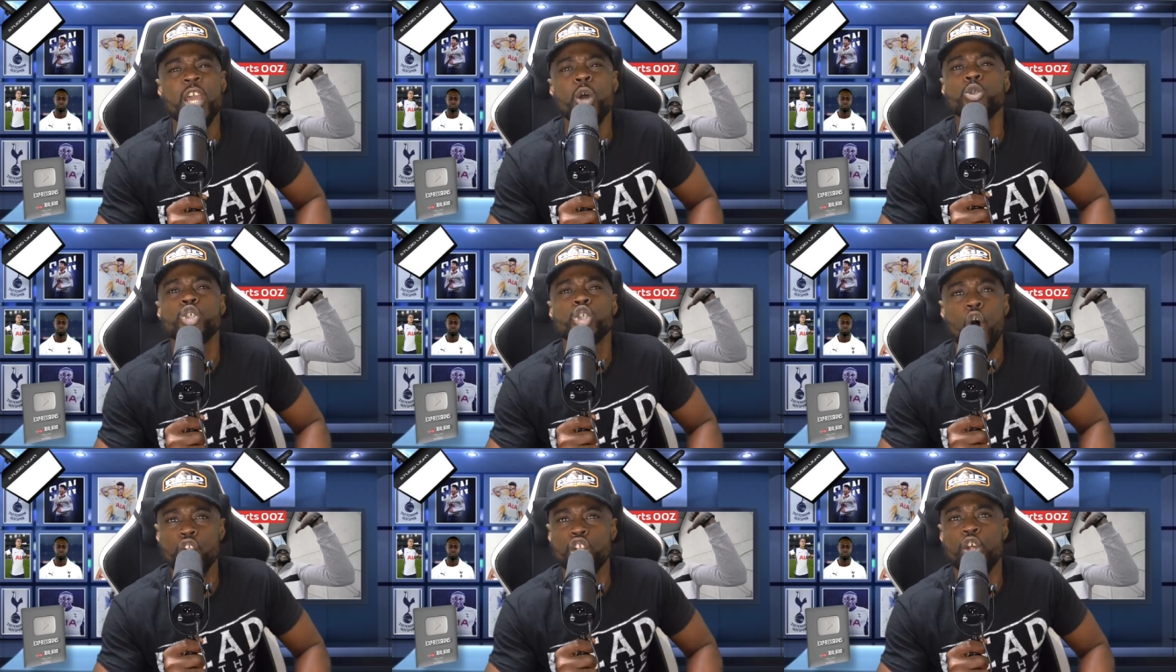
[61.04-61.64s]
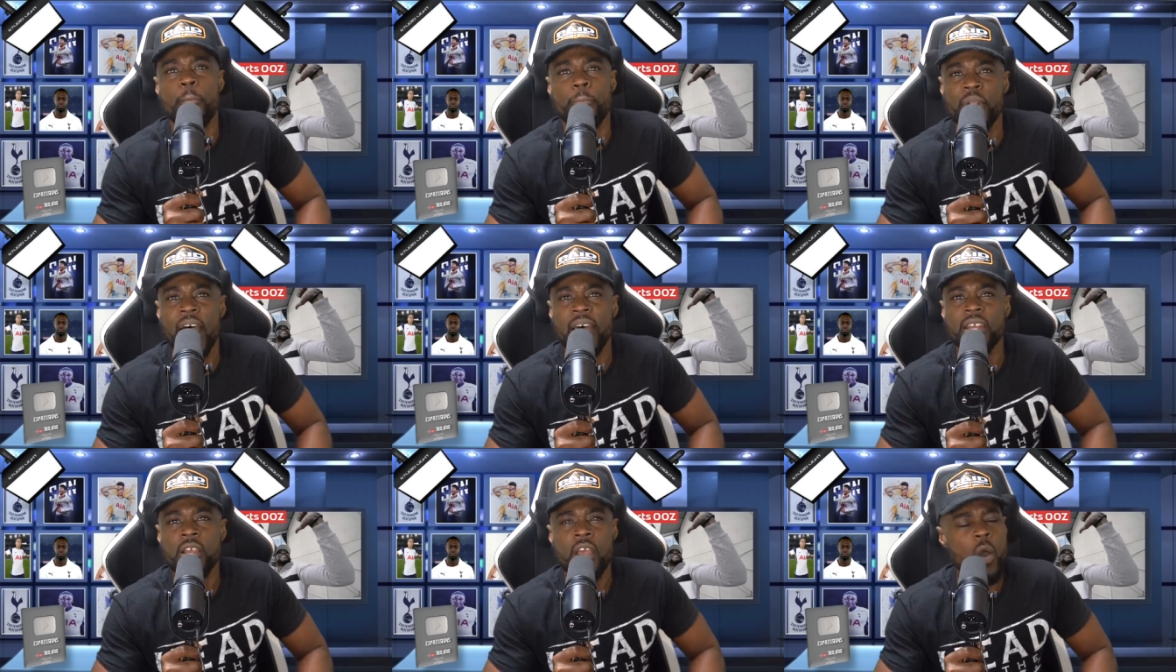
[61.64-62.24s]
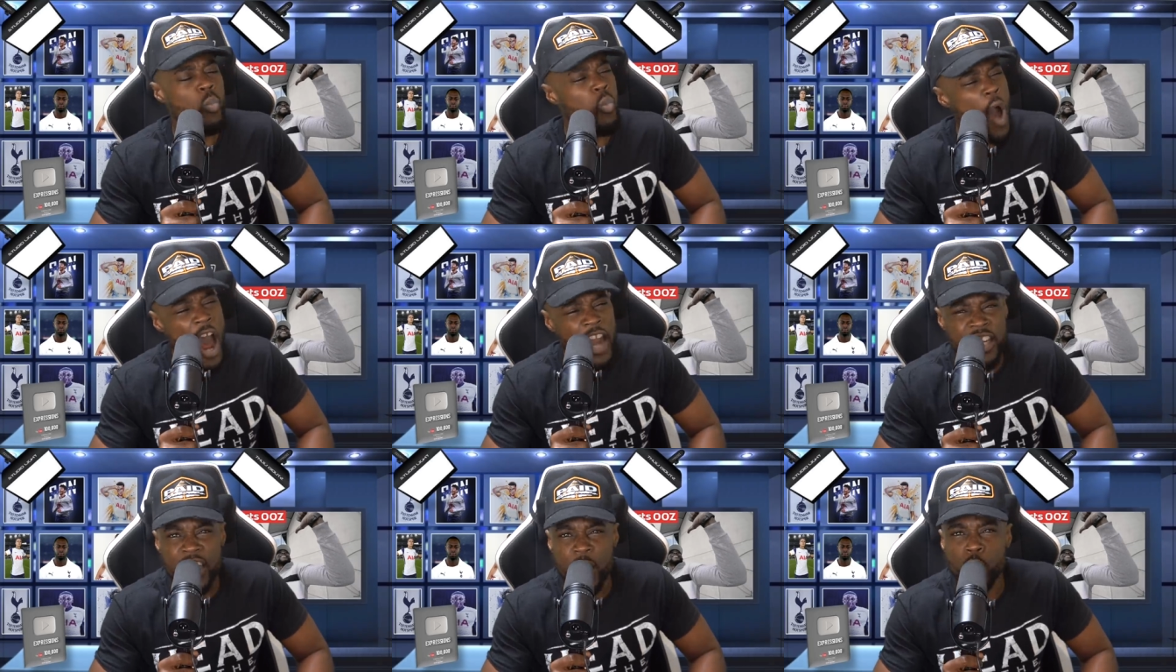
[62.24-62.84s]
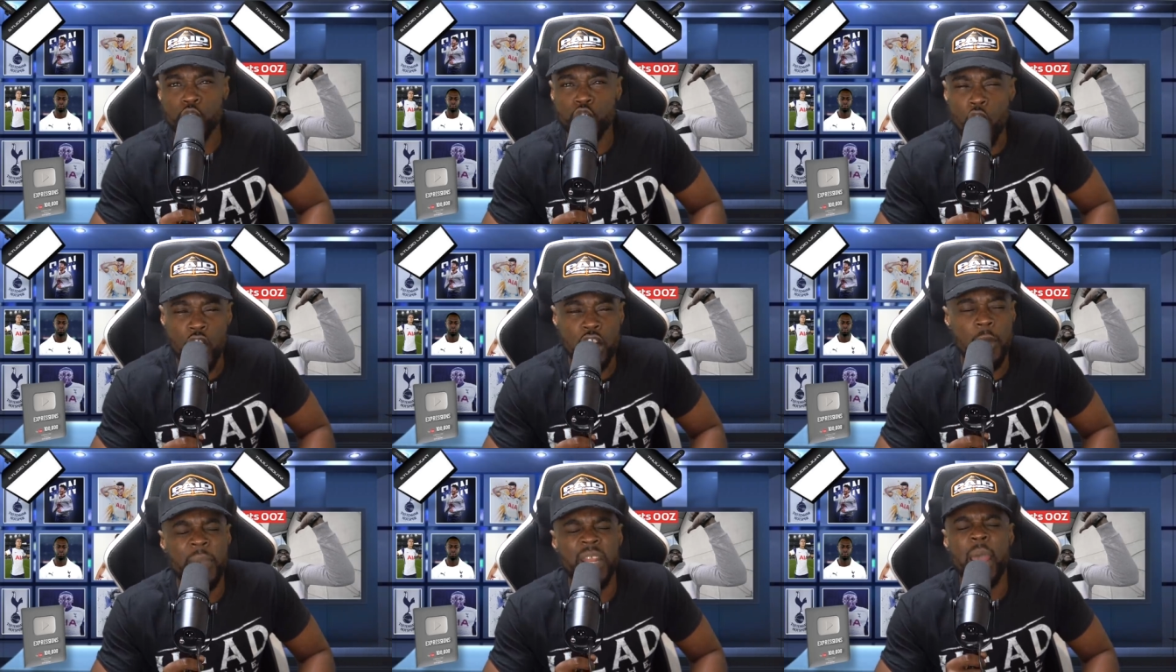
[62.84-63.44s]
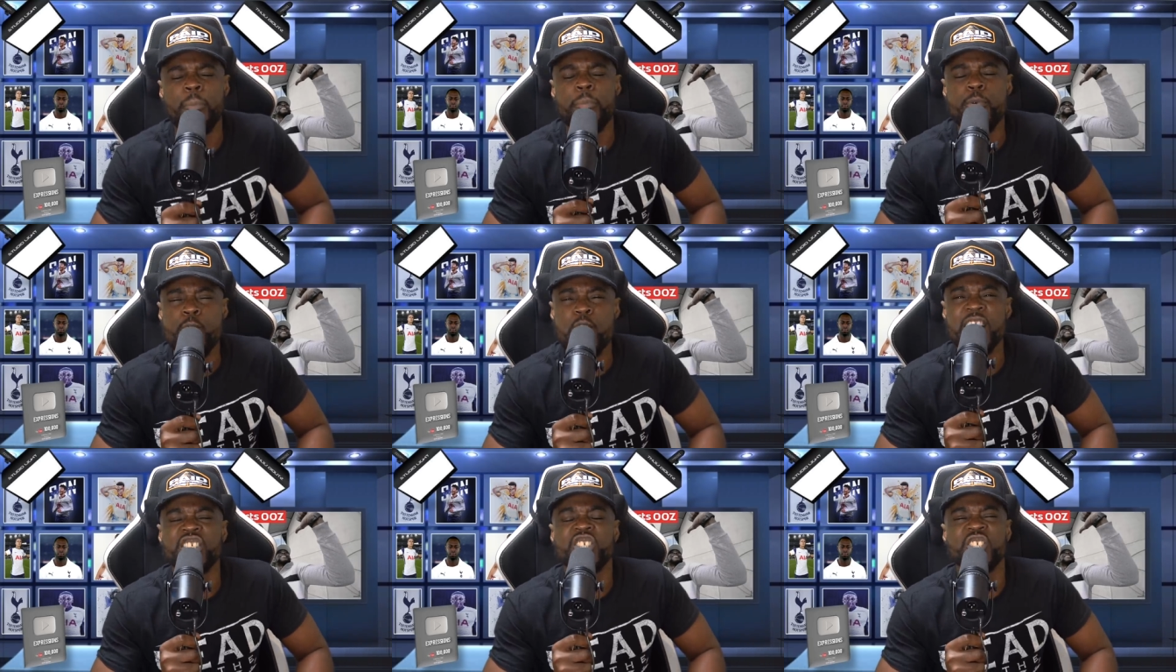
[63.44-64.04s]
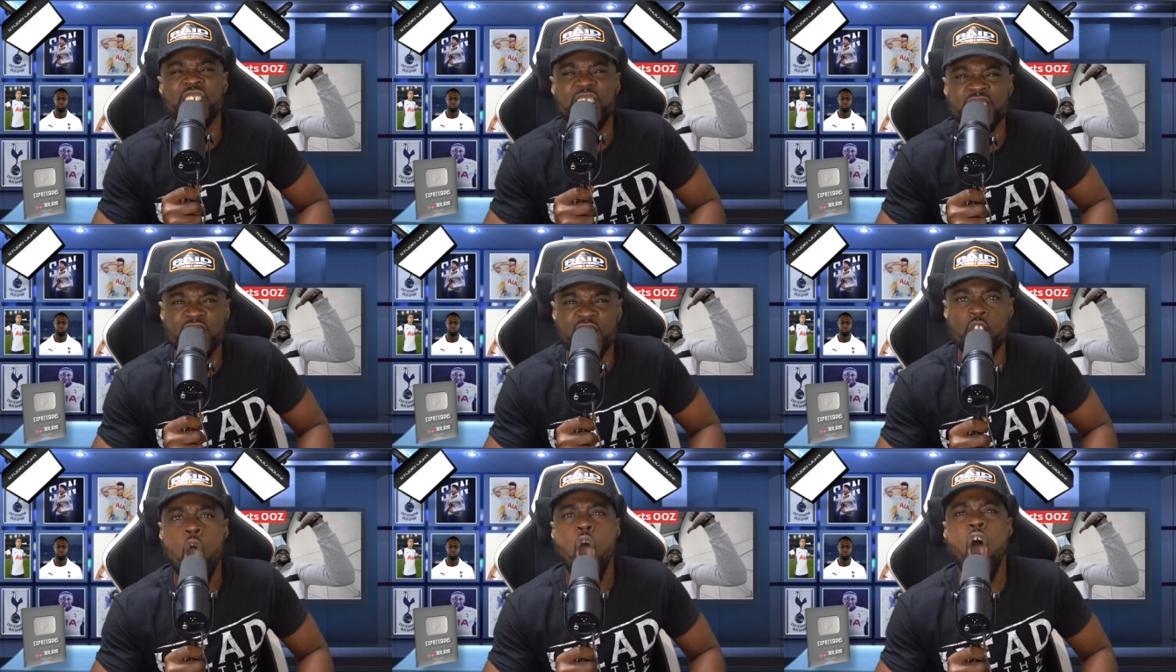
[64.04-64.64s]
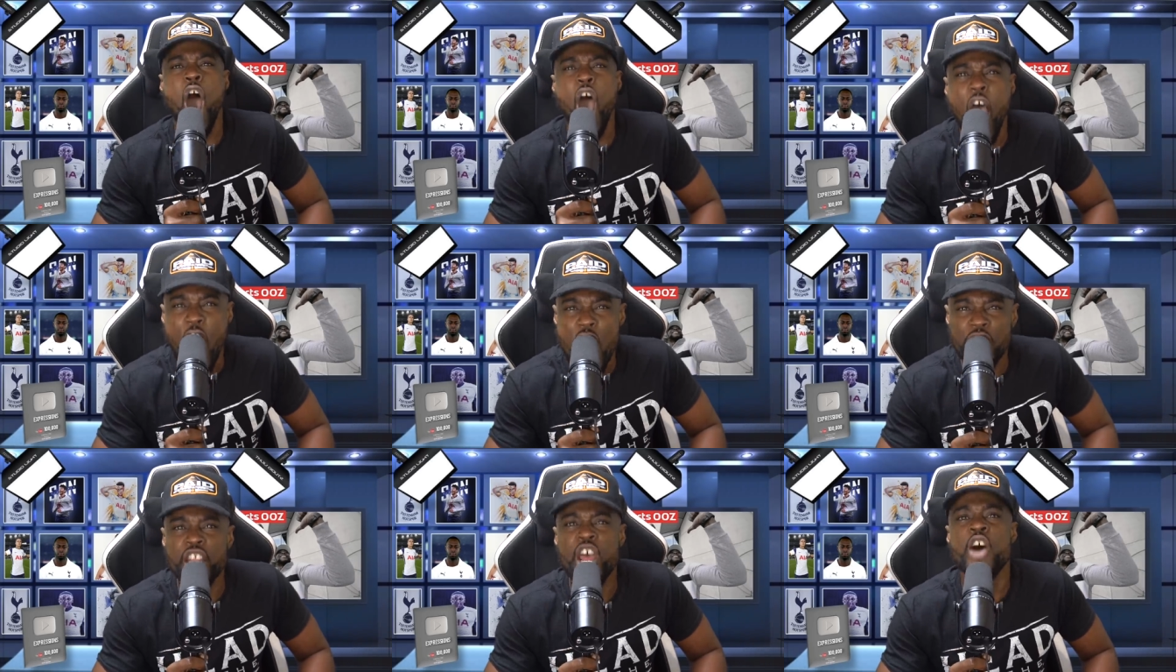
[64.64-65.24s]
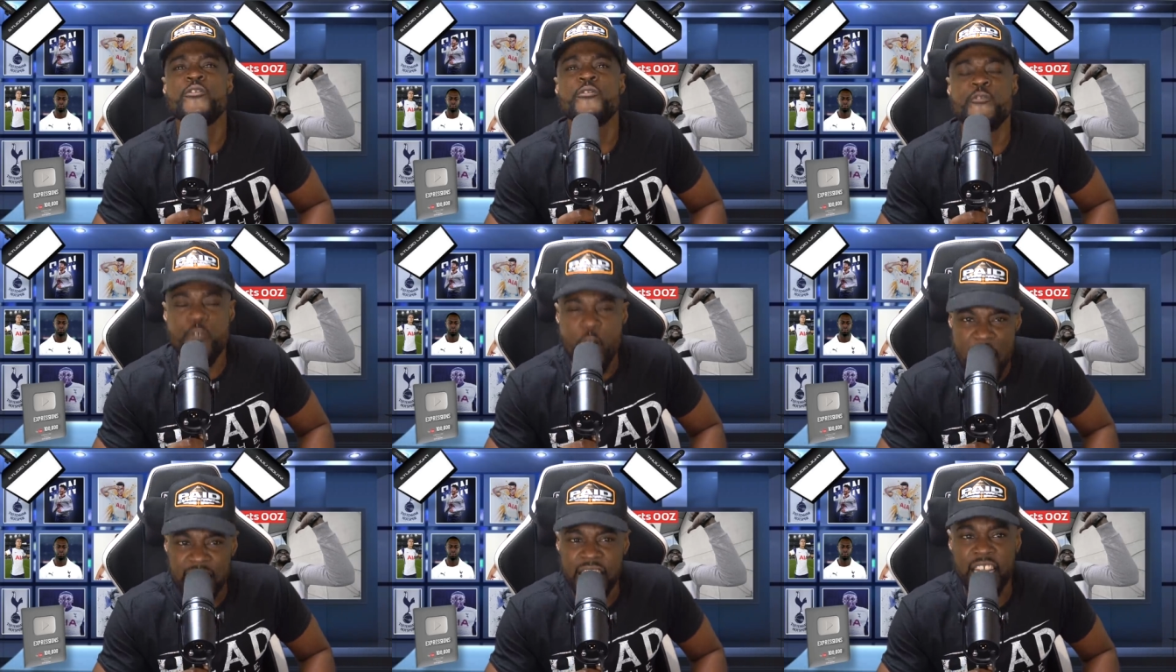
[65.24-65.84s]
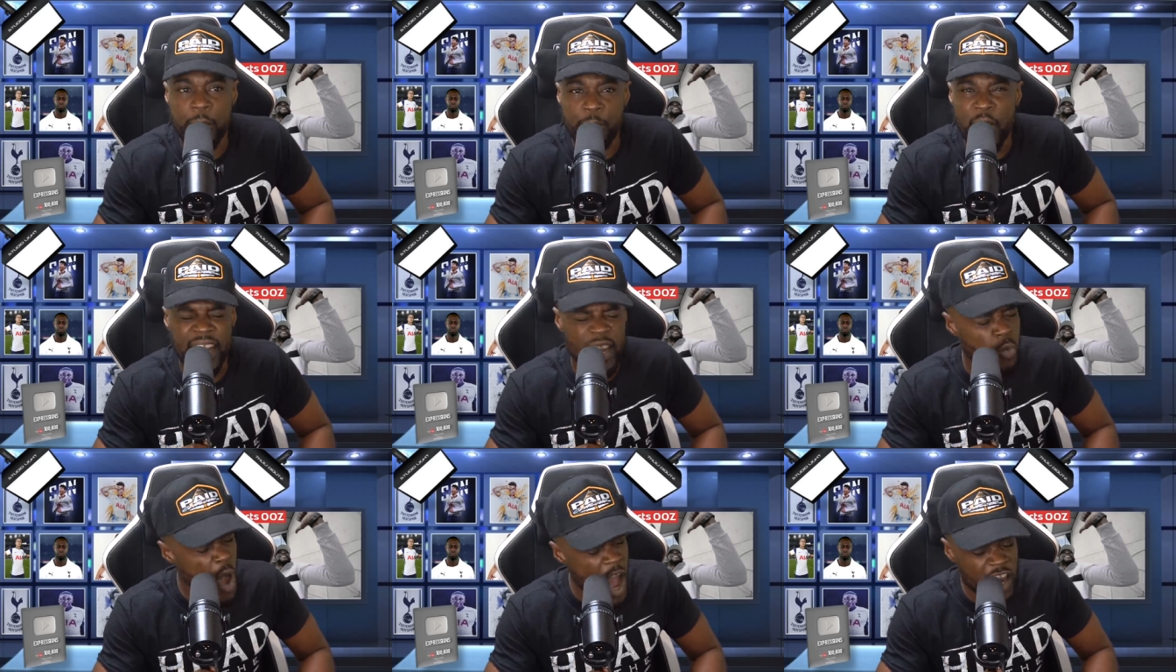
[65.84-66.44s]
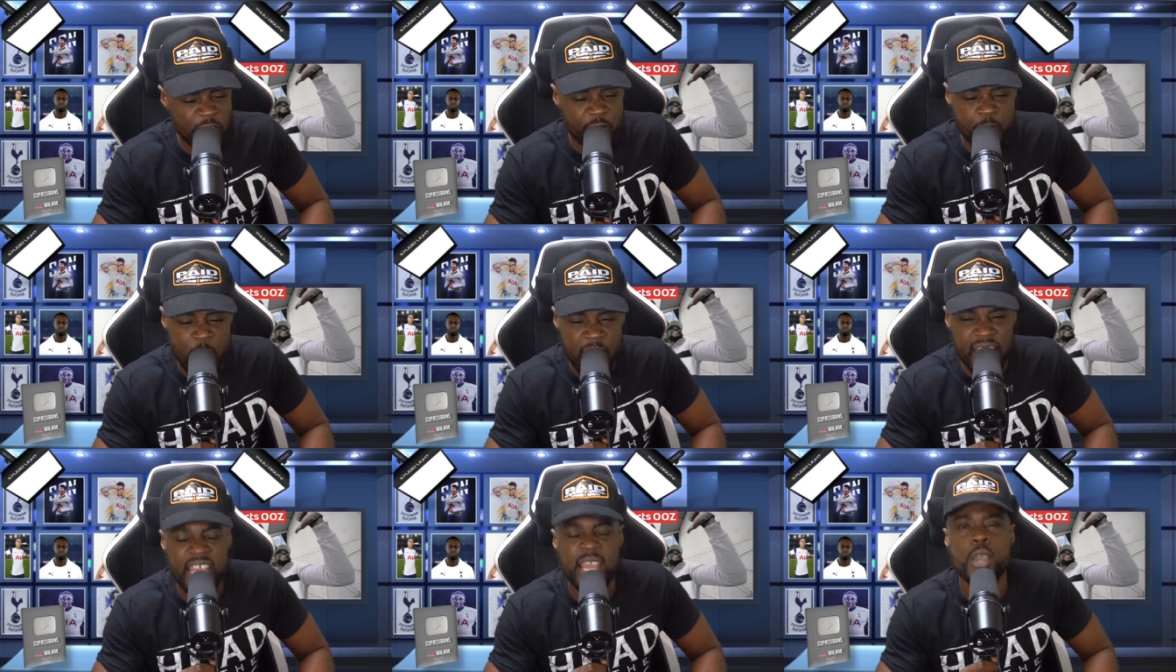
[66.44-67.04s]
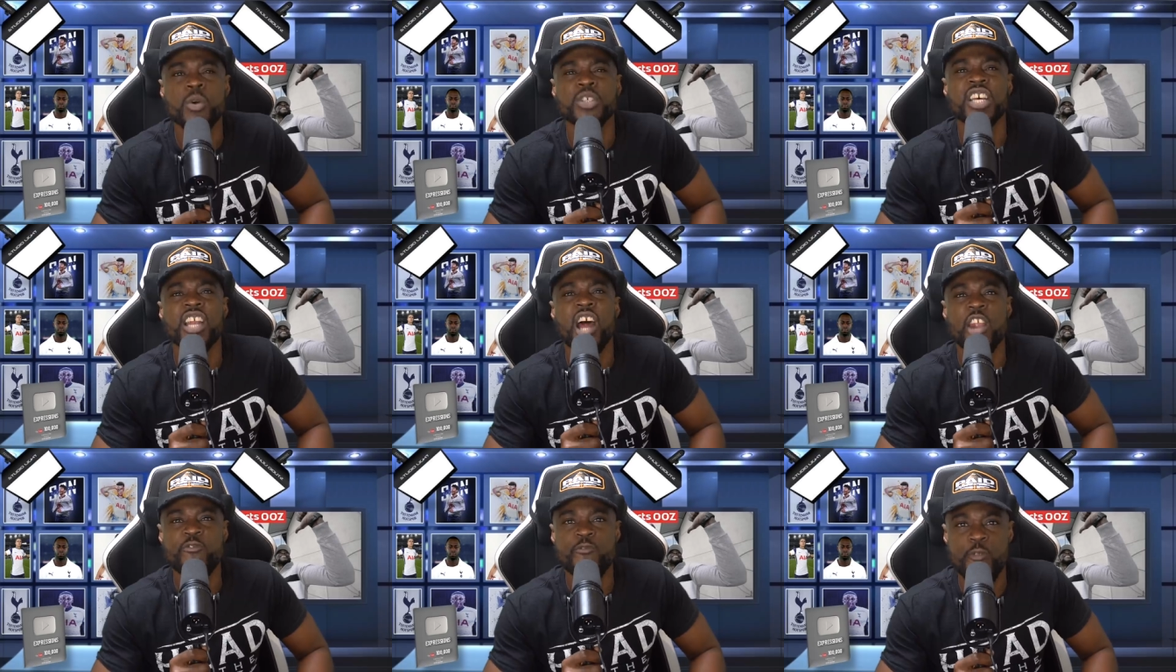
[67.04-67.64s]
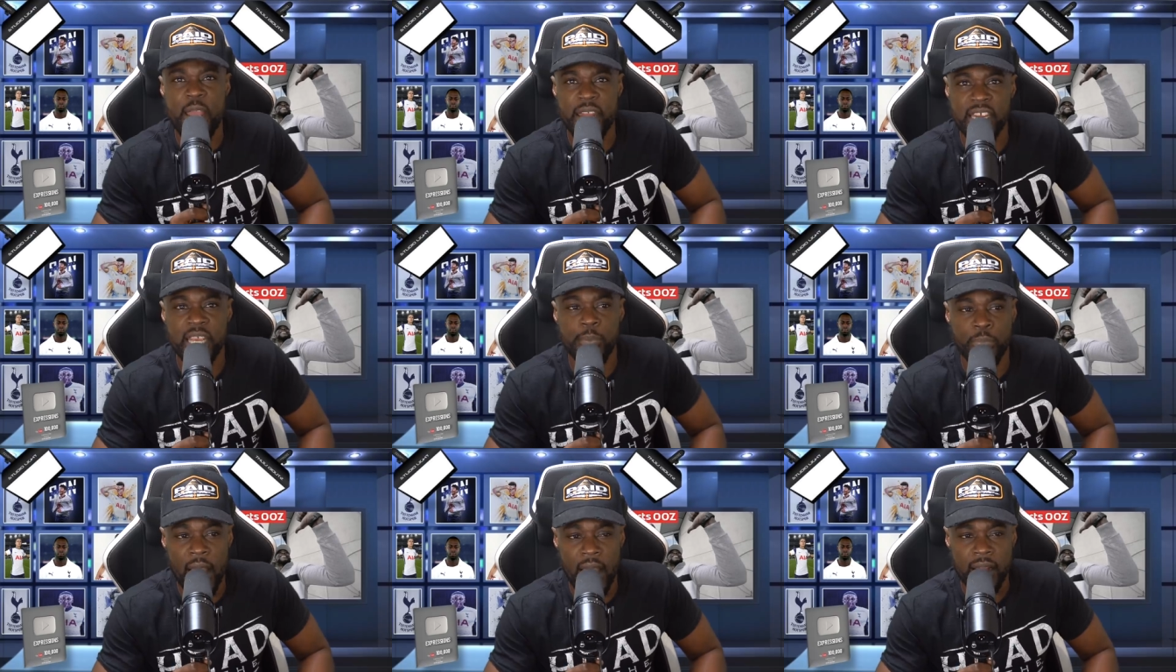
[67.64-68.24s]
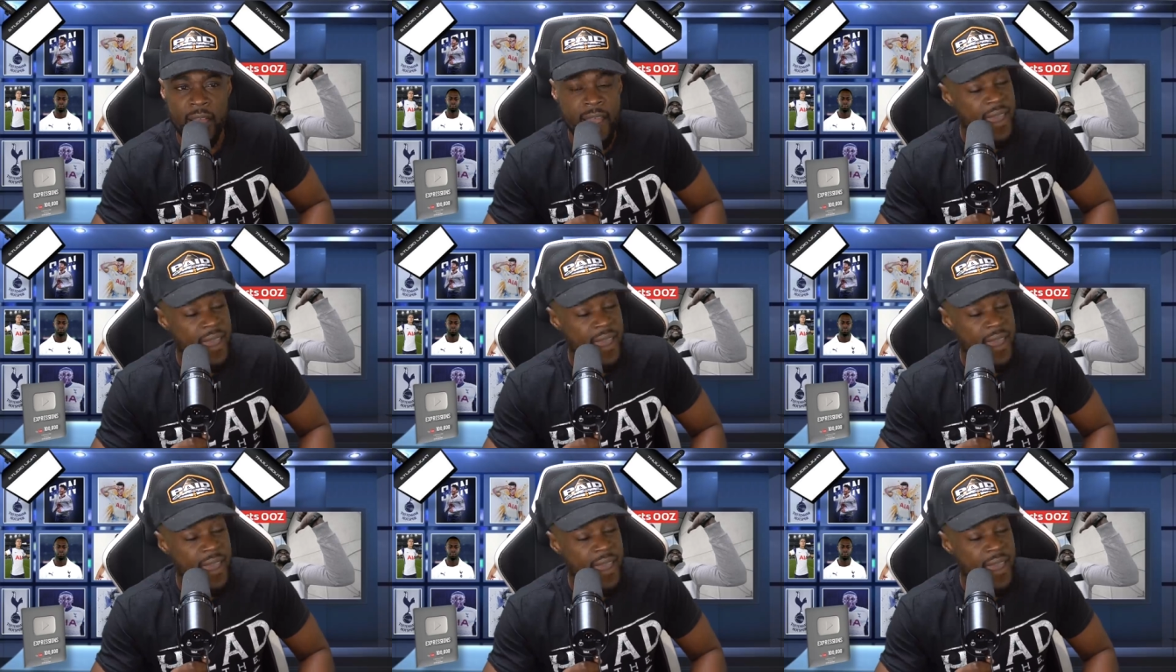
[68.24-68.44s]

0 Tottenham, blood. 1 0 Tottenham in a pre season unfriendly blood. It weren't a friendly, it was an unfriendly blood.